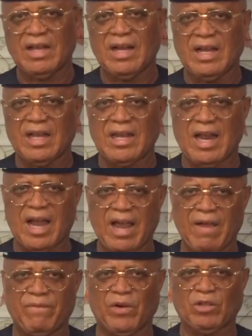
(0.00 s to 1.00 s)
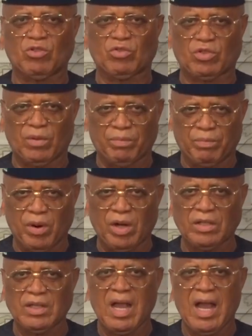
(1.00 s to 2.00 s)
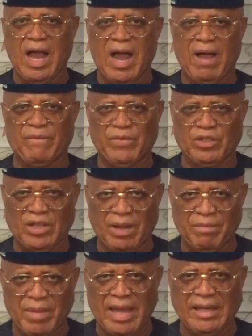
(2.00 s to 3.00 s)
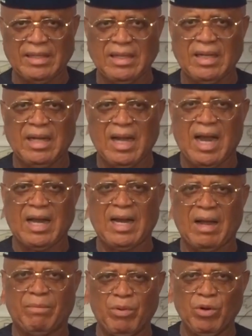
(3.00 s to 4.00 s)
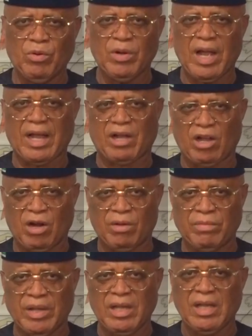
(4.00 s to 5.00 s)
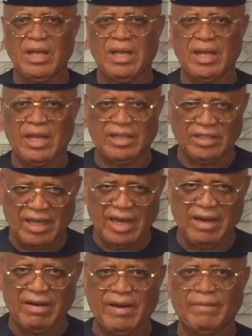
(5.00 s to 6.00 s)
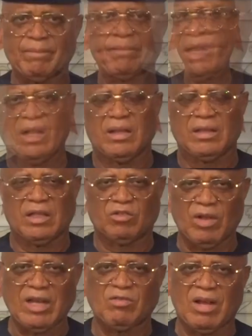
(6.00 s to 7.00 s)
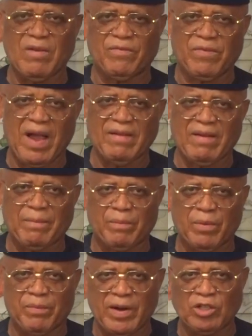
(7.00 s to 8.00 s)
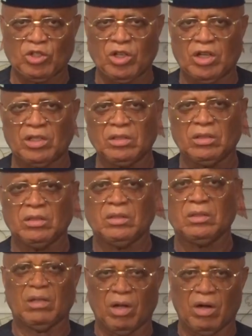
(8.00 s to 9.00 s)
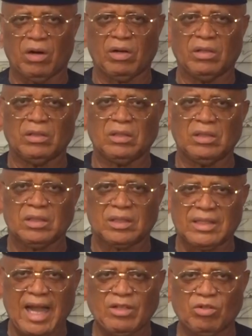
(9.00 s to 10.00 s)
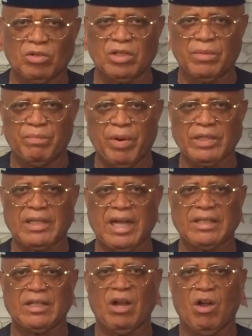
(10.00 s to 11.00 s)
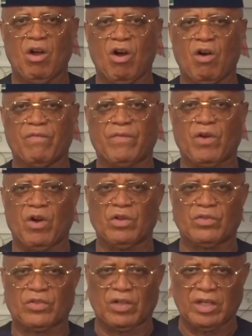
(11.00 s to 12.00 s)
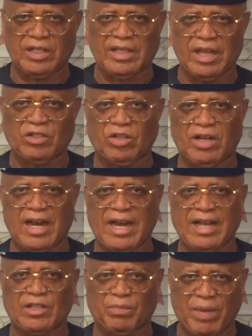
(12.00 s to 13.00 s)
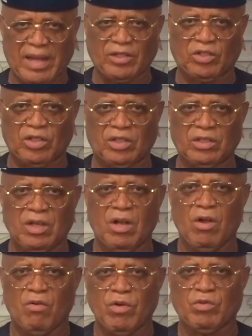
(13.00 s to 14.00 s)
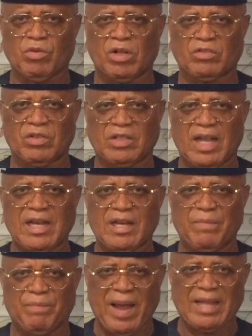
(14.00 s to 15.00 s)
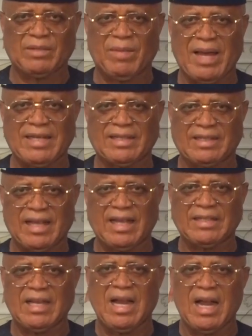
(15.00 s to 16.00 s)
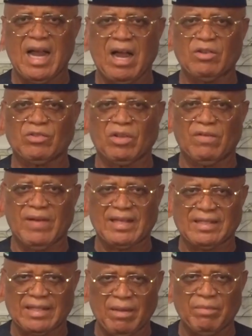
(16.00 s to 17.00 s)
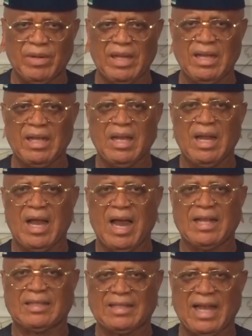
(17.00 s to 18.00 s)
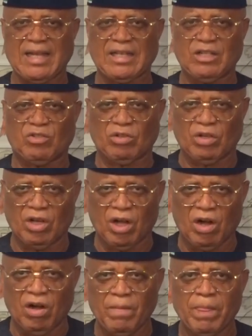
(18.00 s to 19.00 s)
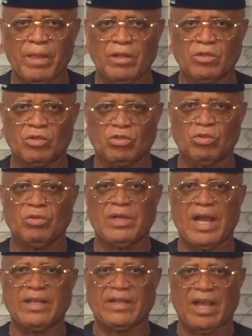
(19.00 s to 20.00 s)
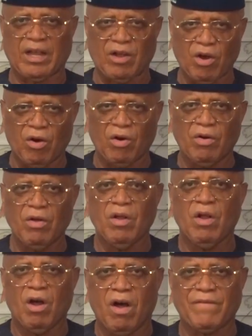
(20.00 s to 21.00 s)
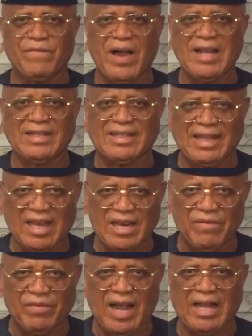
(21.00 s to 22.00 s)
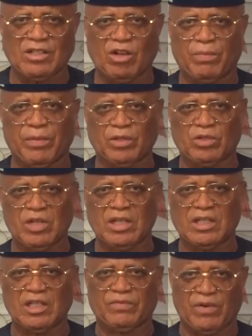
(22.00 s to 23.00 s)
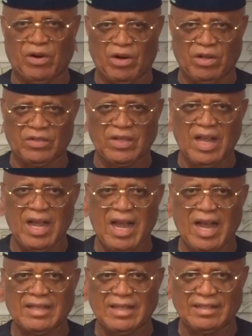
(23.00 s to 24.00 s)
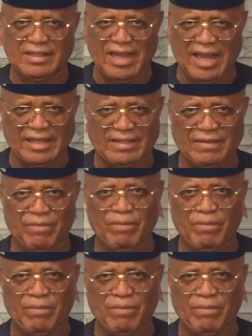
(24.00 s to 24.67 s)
in our effort to support our fishermen and our blue economy in general. The 2025 appropriation law, titled the Budget of Consolidation and Expansion, which was recently passed by the State House of Assembly and signed into law 2 days ago, offers significant opportunities for us as a state.